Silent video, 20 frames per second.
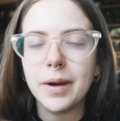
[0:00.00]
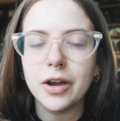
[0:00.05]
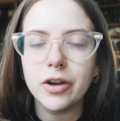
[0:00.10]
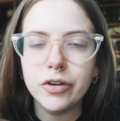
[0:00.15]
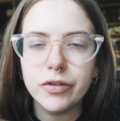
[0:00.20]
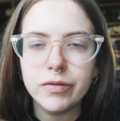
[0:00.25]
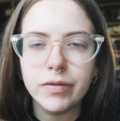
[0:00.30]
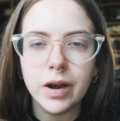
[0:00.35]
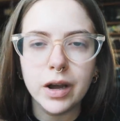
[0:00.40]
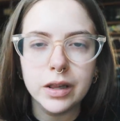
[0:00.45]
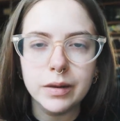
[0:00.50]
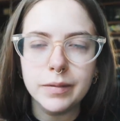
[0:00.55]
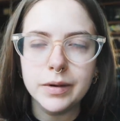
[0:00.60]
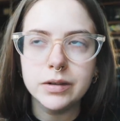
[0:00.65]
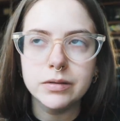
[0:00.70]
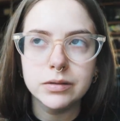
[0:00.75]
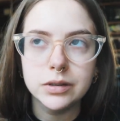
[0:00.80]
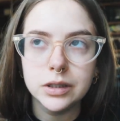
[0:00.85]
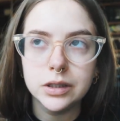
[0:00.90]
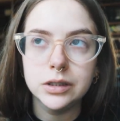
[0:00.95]
I could file them
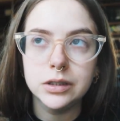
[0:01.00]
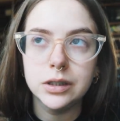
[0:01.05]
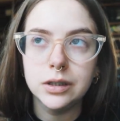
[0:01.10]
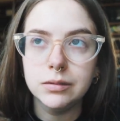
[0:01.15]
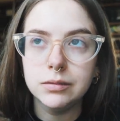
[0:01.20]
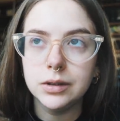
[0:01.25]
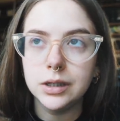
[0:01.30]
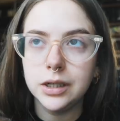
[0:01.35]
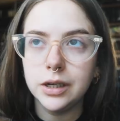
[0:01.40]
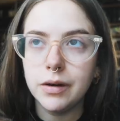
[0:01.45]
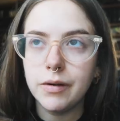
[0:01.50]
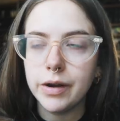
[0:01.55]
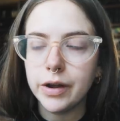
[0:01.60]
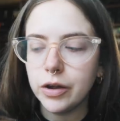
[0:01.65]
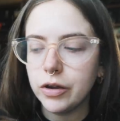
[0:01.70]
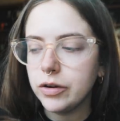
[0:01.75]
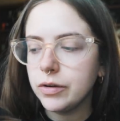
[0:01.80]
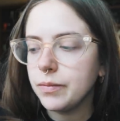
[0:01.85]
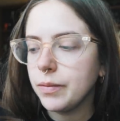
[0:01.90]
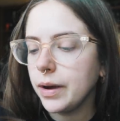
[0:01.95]
into a nice shape, I know I
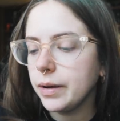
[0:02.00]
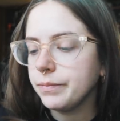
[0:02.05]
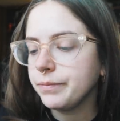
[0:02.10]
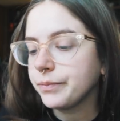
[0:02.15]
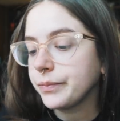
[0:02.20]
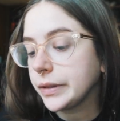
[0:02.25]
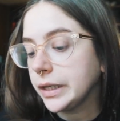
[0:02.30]
could, but